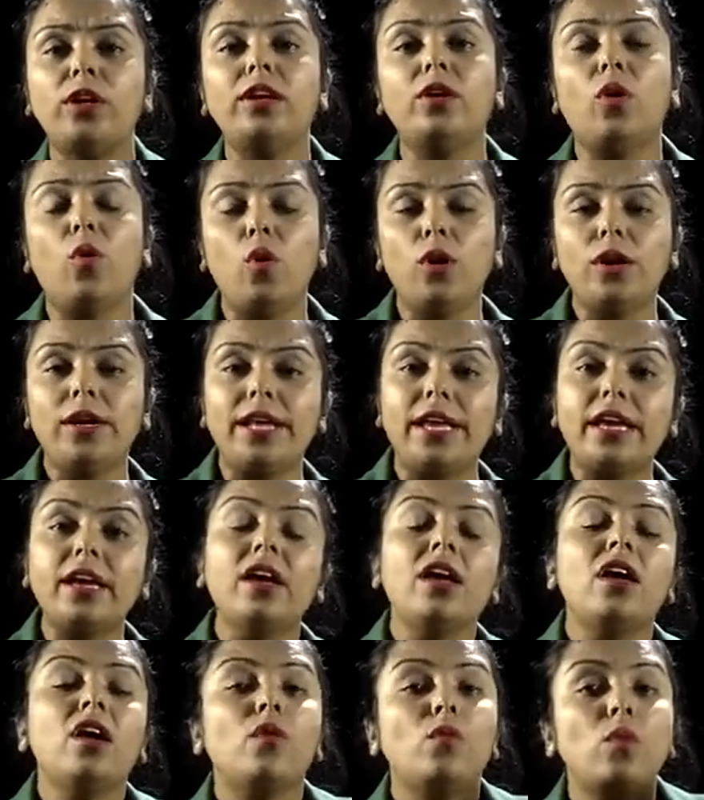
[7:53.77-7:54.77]
holding
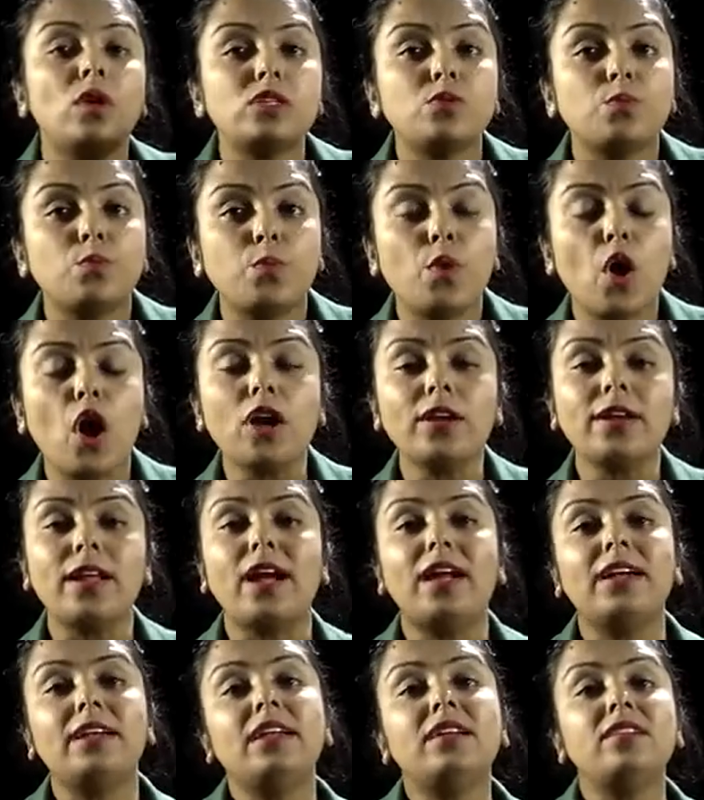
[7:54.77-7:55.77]
was brought
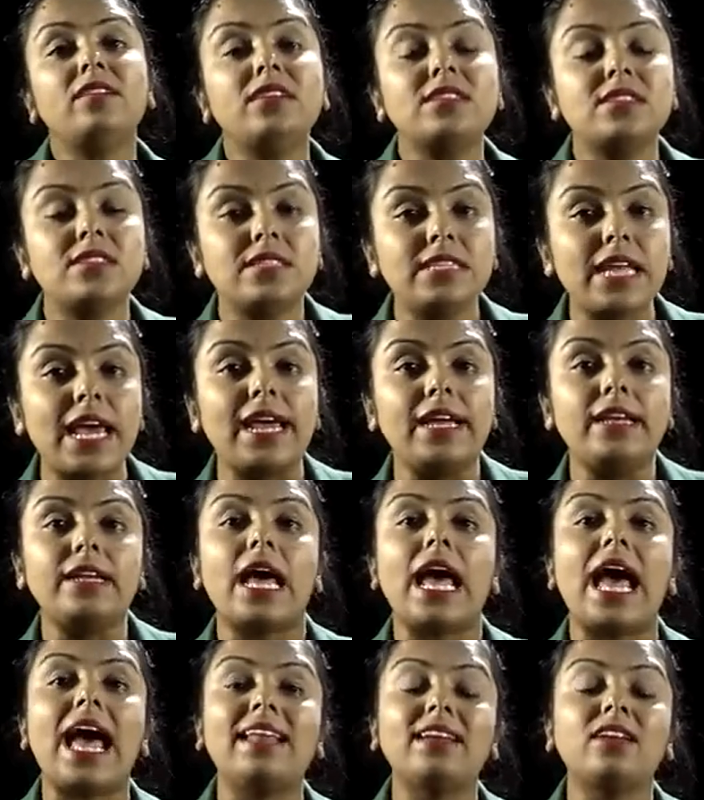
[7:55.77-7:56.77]
under the state,
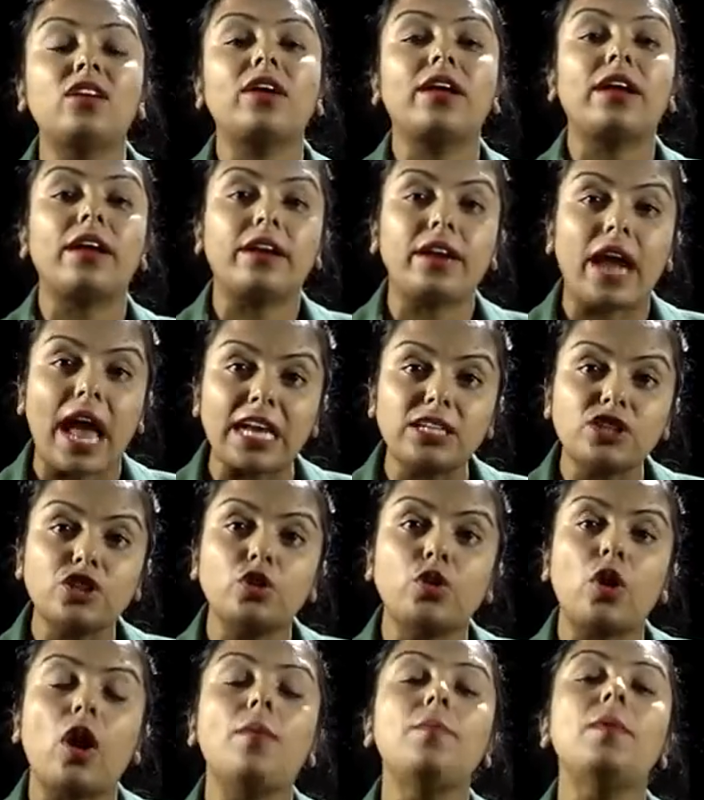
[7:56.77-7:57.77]
and cash
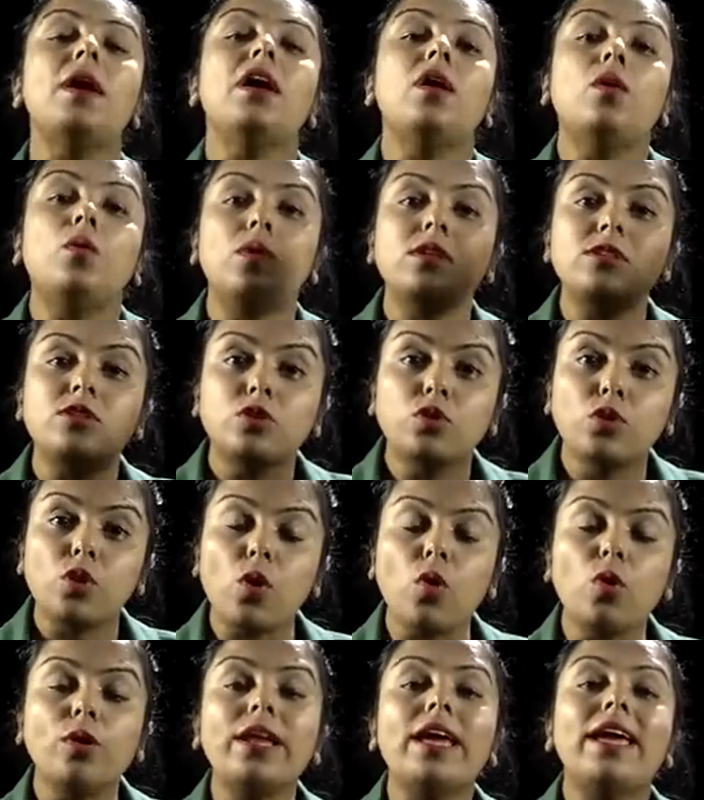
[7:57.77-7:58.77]
crop was
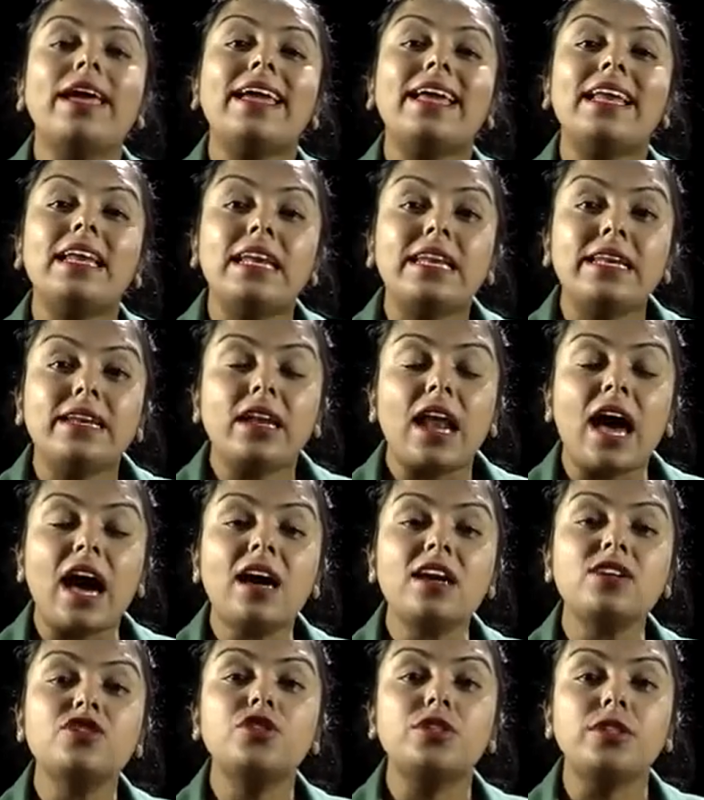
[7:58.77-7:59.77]
grown in
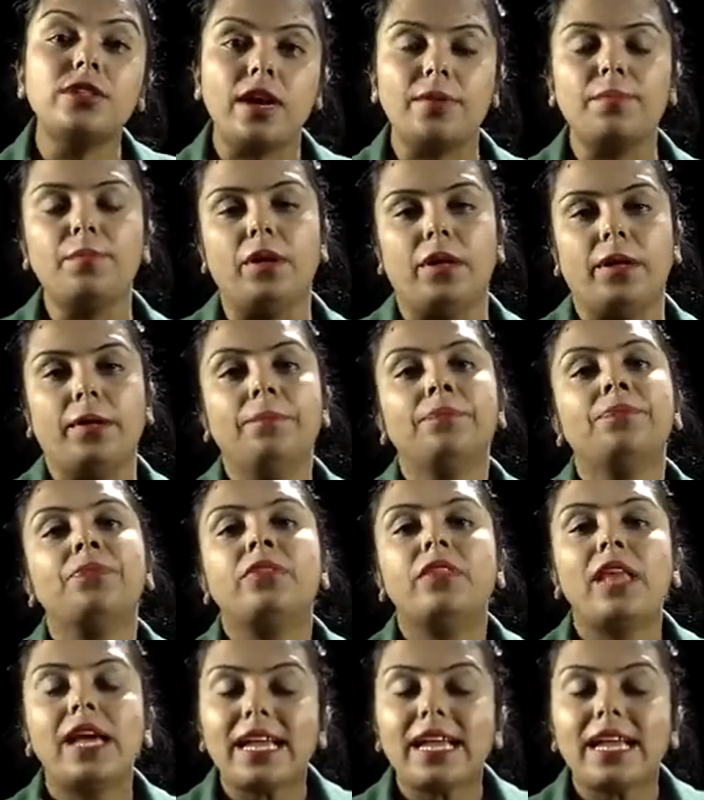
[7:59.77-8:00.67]
large number. The